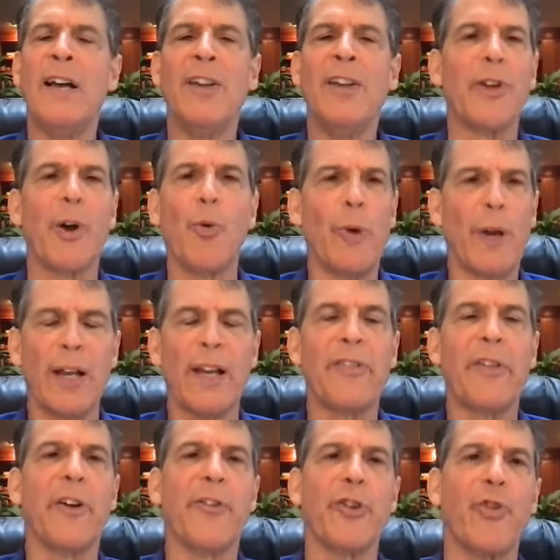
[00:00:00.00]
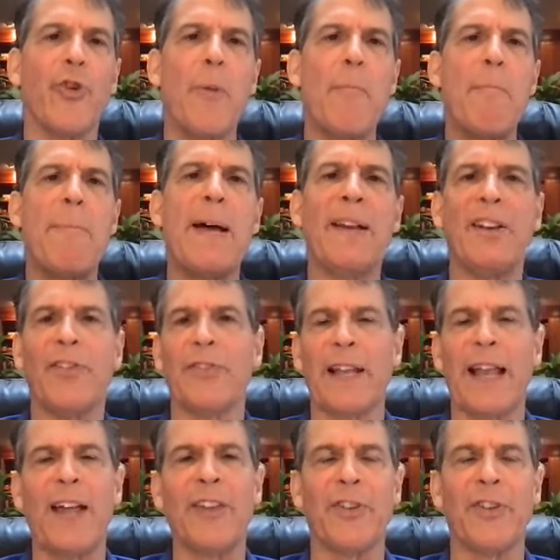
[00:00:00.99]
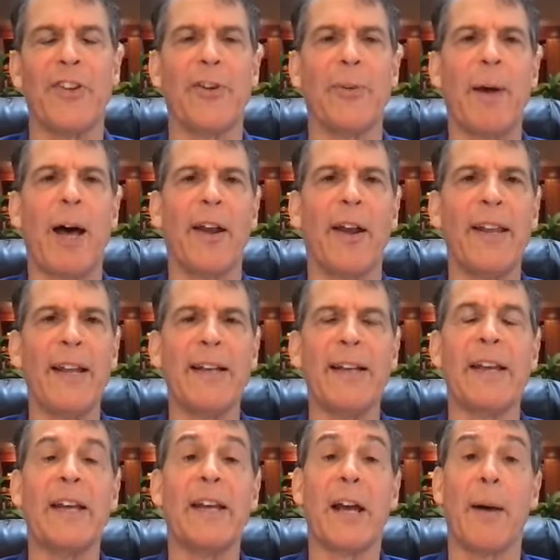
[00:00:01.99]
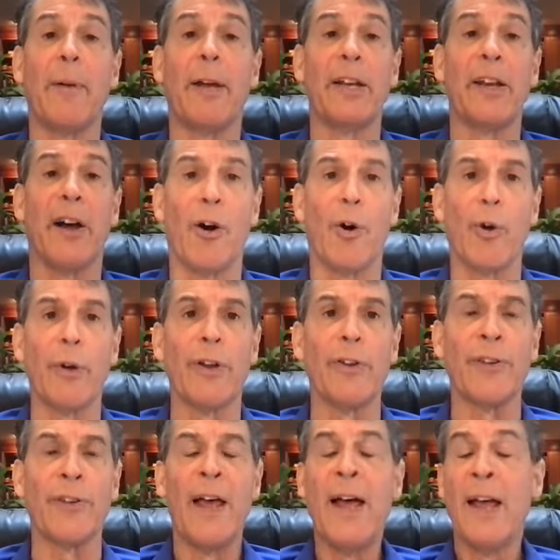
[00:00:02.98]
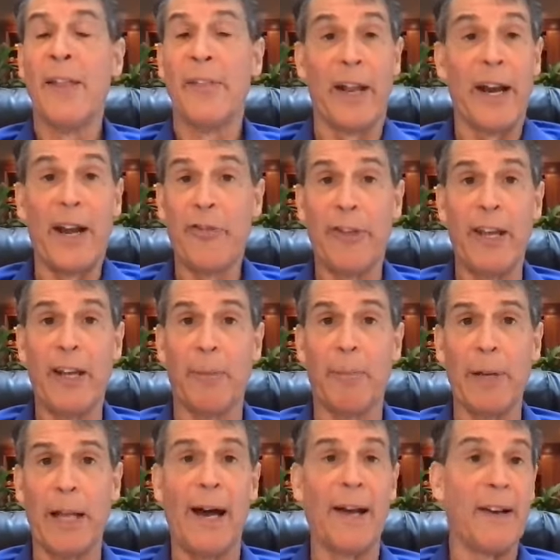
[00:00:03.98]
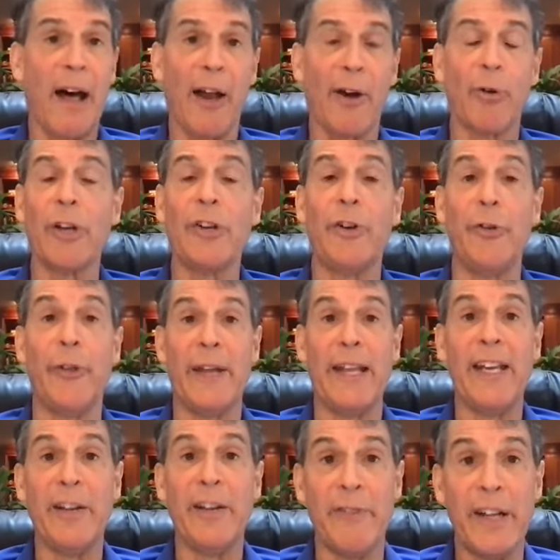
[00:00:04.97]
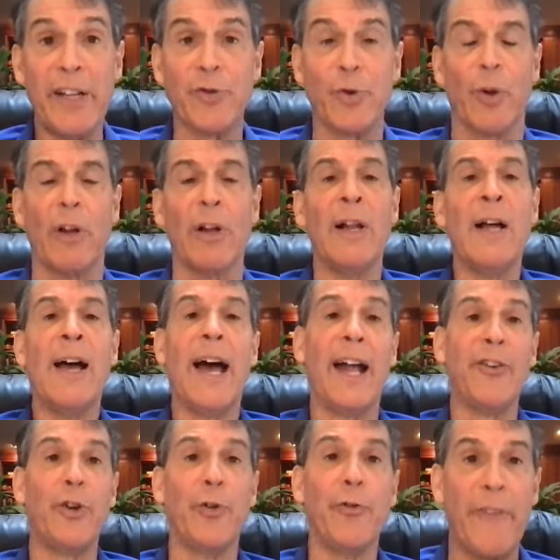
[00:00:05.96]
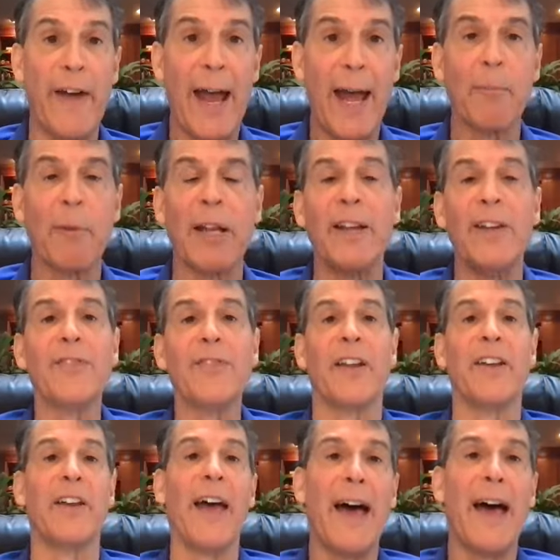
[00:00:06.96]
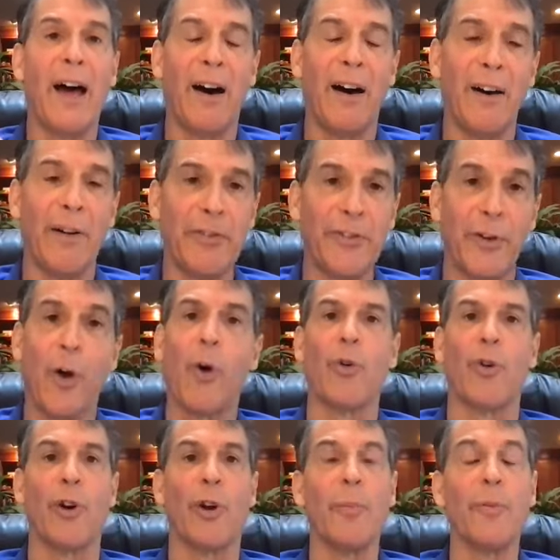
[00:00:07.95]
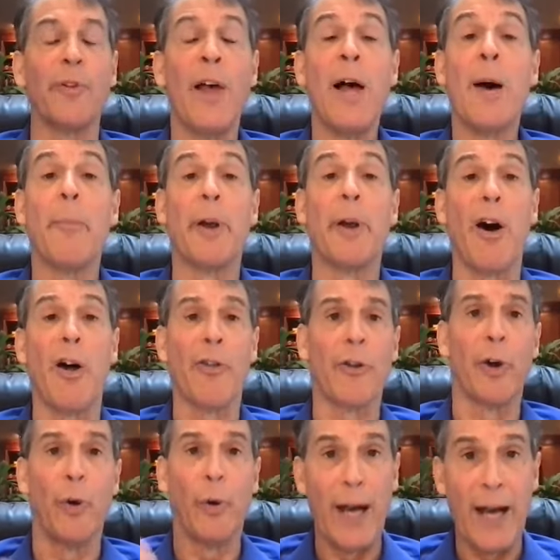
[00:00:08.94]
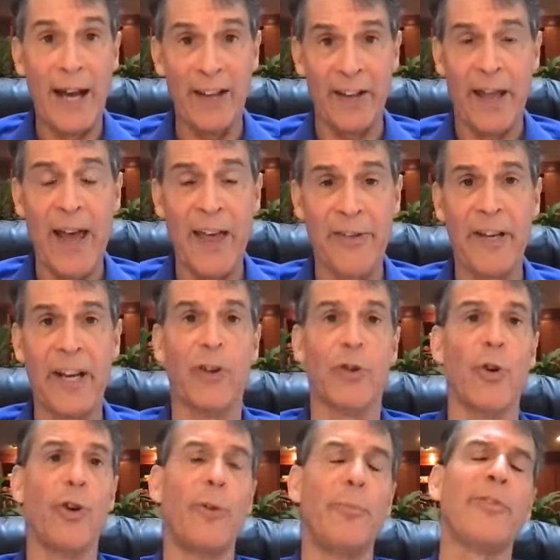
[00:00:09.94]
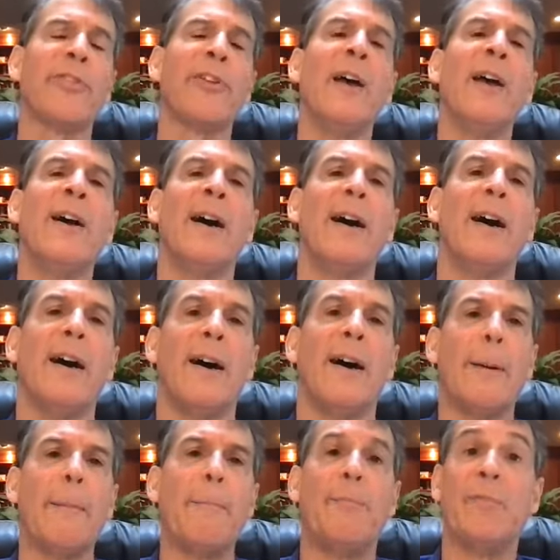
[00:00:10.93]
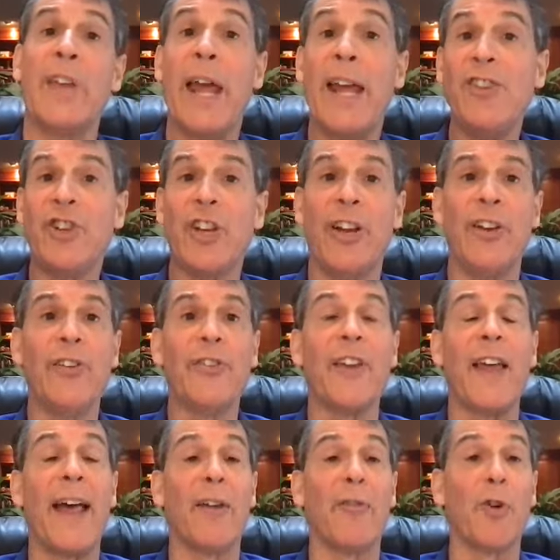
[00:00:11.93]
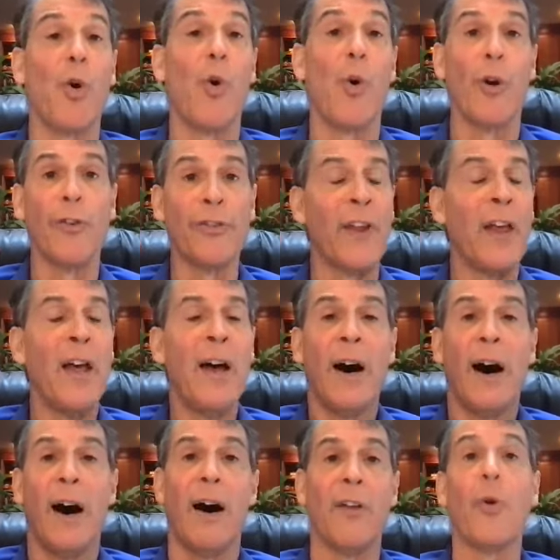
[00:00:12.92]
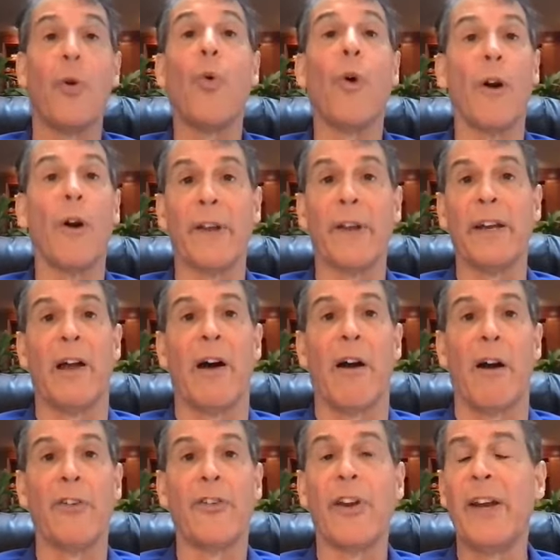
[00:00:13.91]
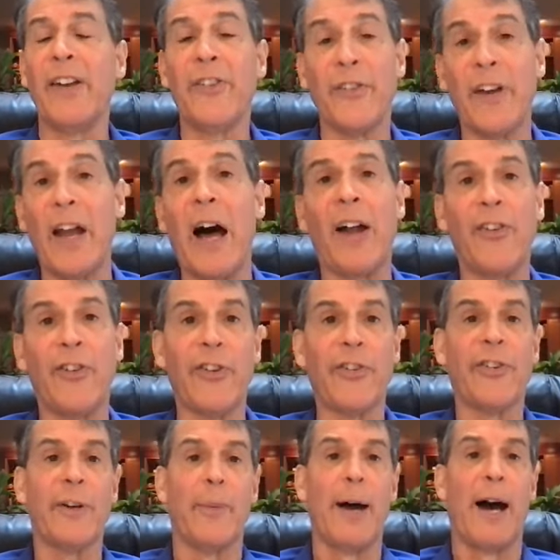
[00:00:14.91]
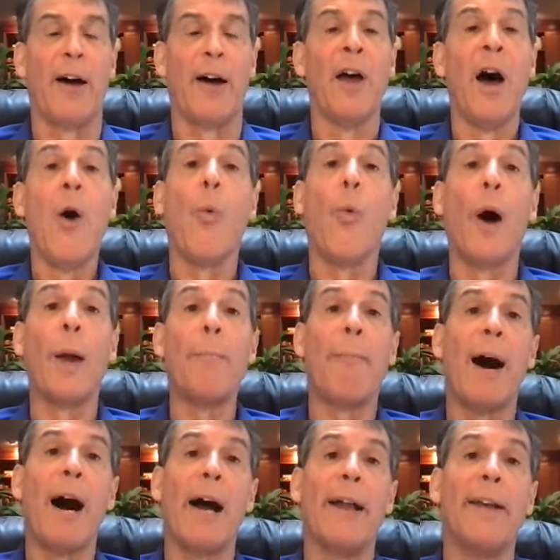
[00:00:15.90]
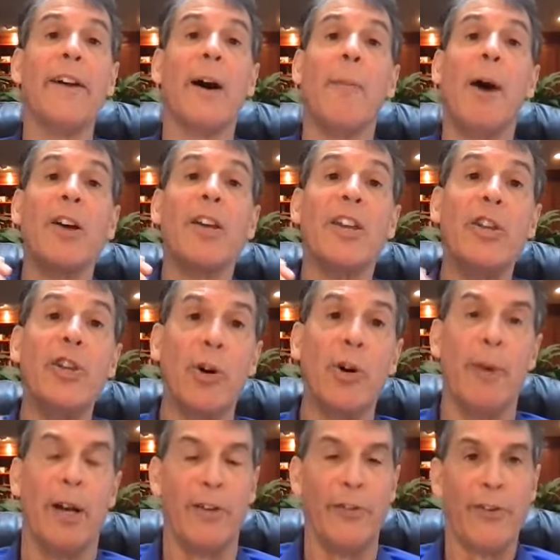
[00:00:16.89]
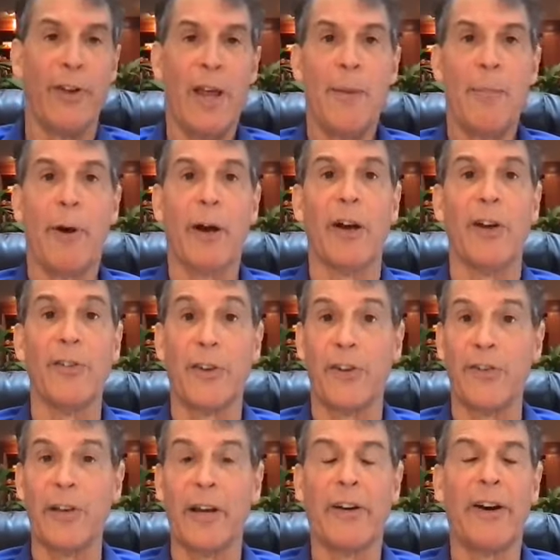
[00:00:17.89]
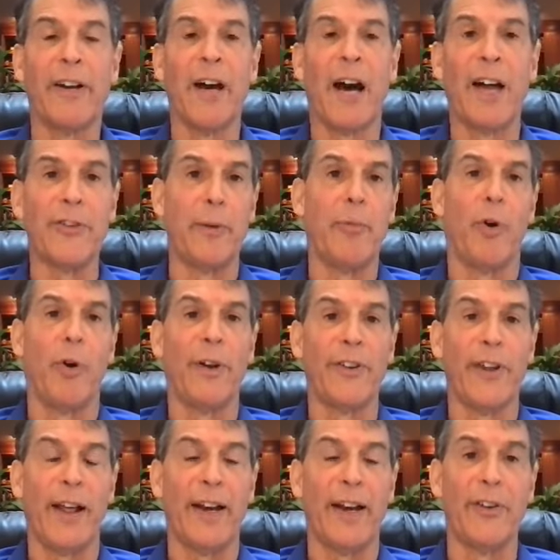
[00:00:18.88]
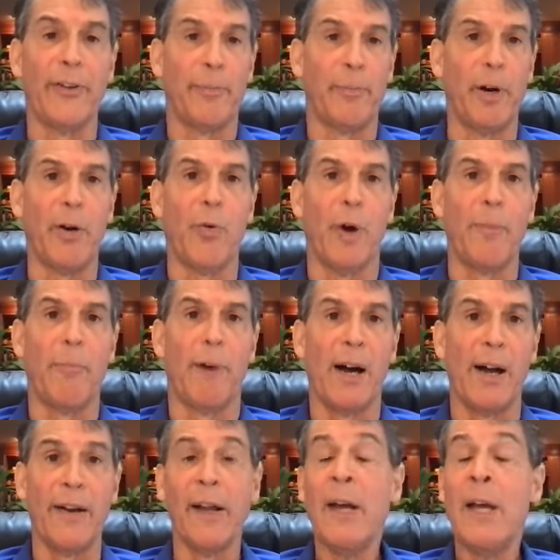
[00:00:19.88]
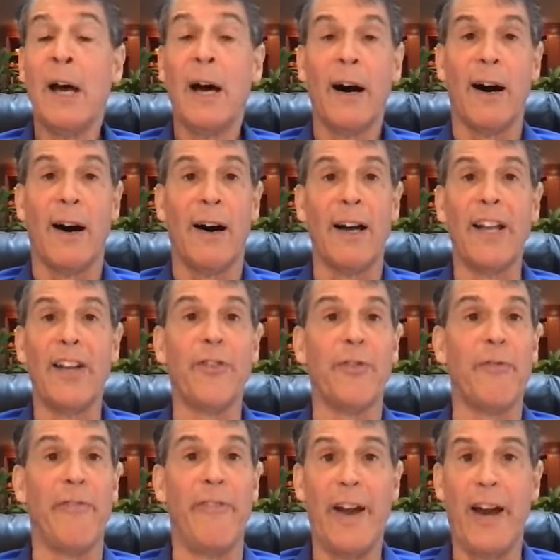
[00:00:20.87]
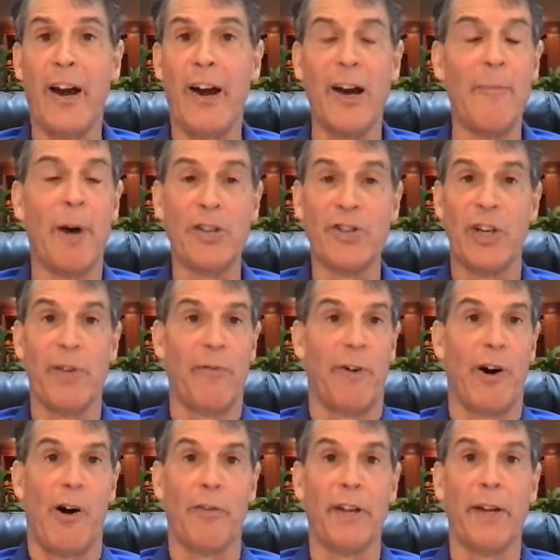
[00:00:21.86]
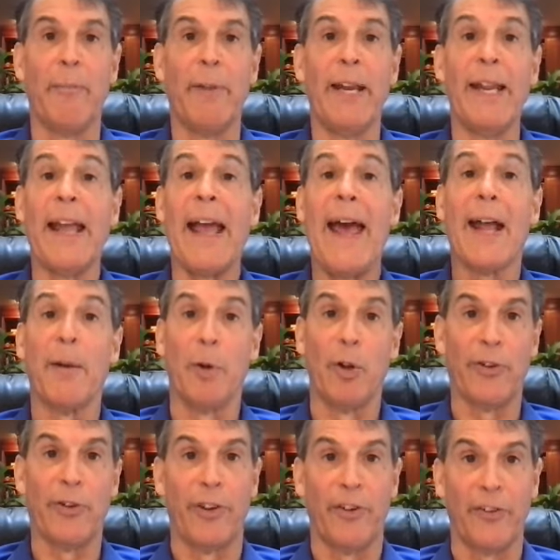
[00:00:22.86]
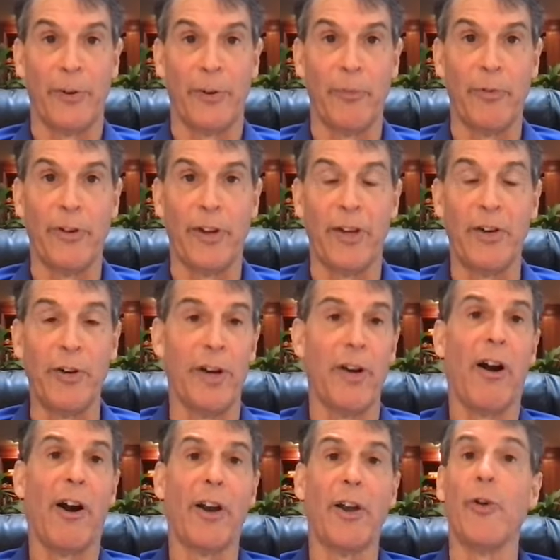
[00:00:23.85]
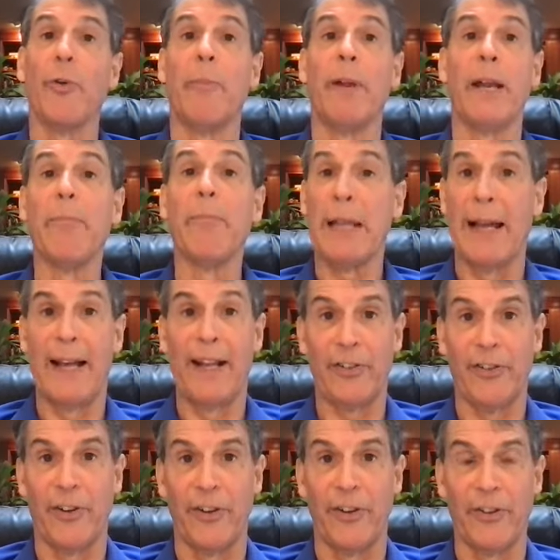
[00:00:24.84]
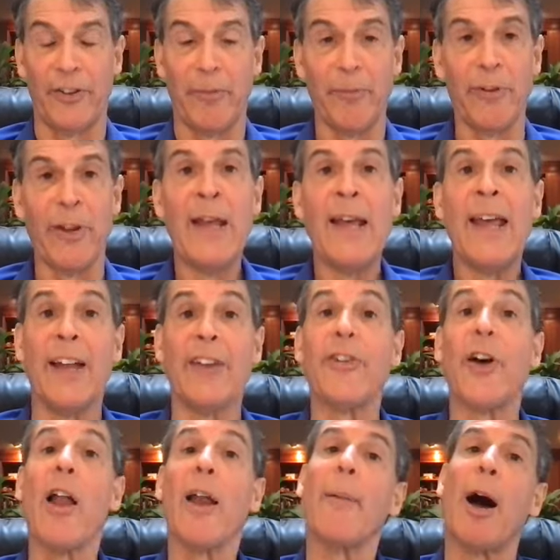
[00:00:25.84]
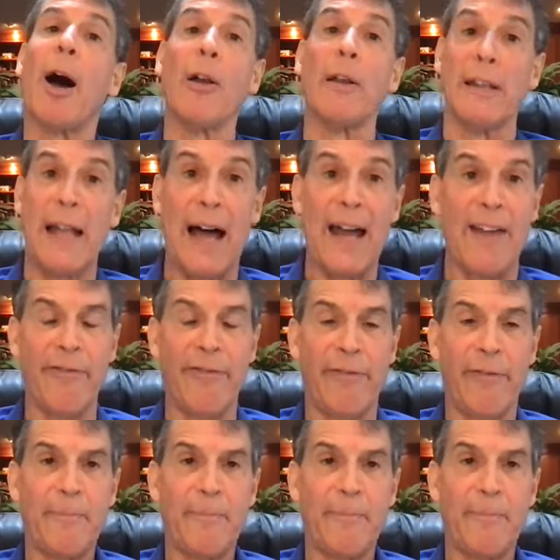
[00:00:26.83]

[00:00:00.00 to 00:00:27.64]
So really, there are tremendous lessons about healing and coming into wholeness that I think apply not only to the individual and to families and to soul groups, but also ethnic groups, nations, and of course, the world at large. And it's not just about one mind among humans, because as Larry Dossey points out in his book, One Mind, it's very much involved in many animal systems, and you can argue in many plant systems. It's all about life.